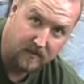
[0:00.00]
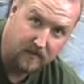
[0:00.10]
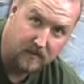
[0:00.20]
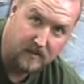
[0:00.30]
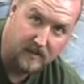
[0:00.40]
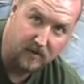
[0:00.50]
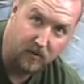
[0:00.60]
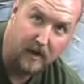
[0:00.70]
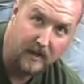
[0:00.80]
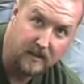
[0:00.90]
see
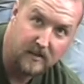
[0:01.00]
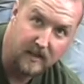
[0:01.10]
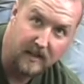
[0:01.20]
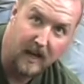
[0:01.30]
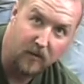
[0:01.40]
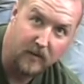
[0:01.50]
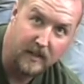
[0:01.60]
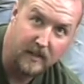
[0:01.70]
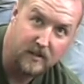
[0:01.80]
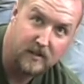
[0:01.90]
rings and count
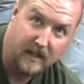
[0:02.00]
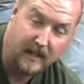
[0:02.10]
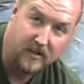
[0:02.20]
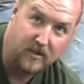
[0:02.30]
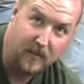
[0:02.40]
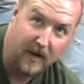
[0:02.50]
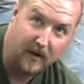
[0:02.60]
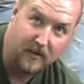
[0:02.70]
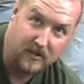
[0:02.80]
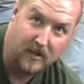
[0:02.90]
rings to age the
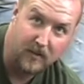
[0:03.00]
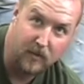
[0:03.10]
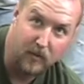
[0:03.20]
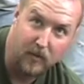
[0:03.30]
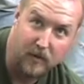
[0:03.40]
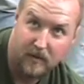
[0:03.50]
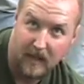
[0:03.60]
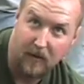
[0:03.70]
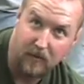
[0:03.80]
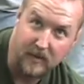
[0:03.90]
bear just like we would
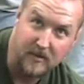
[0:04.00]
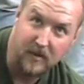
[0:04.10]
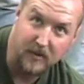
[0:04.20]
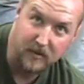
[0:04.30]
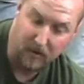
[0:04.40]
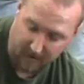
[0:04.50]
count rings on a tree.